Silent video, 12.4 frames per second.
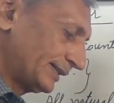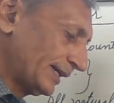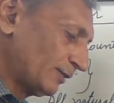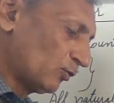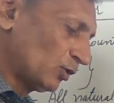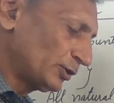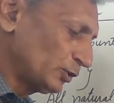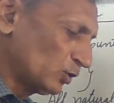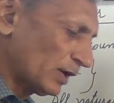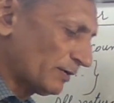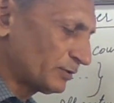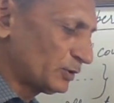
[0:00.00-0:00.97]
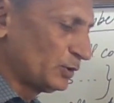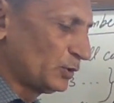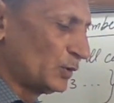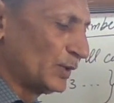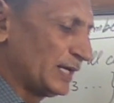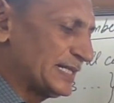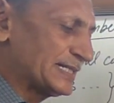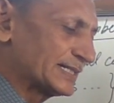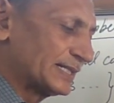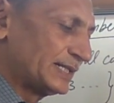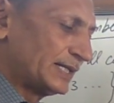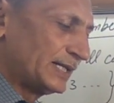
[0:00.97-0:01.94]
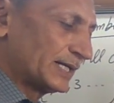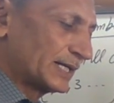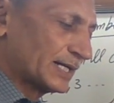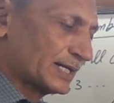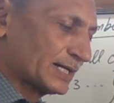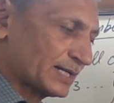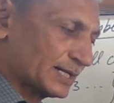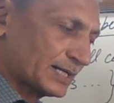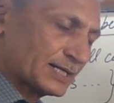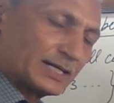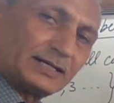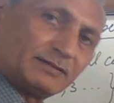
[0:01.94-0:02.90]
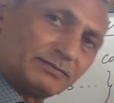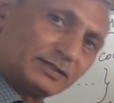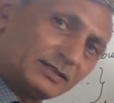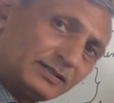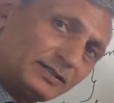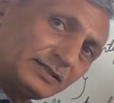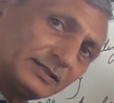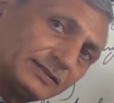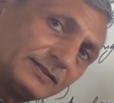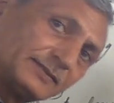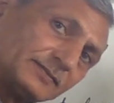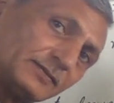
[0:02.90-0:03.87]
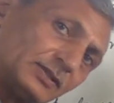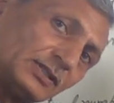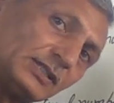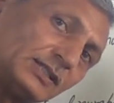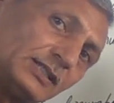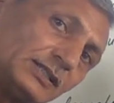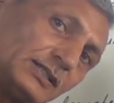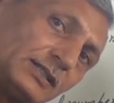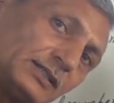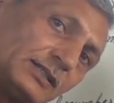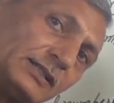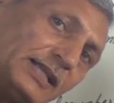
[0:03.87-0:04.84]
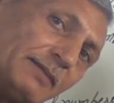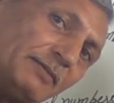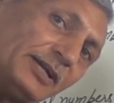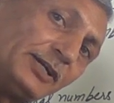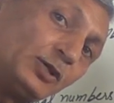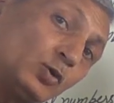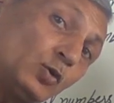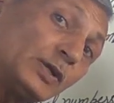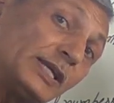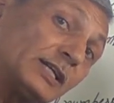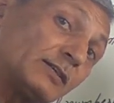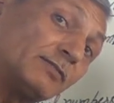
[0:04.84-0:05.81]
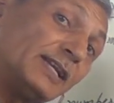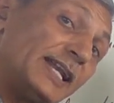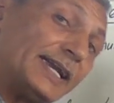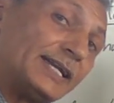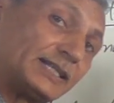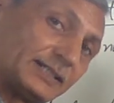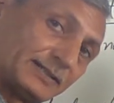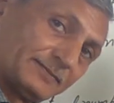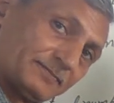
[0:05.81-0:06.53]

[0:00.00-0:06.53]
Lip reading: then what you have to do is convert them into equivalent.